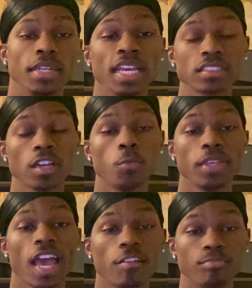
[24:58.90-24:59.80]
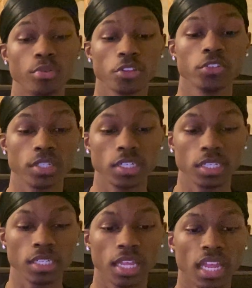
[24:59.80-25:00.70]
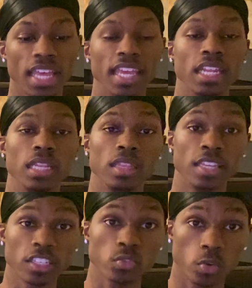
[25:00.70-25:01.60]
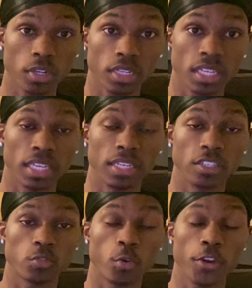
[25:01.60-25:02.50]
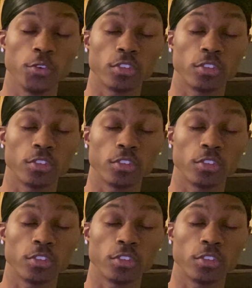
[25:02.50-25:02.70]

Next up, we have Brotherhood. And this one is where you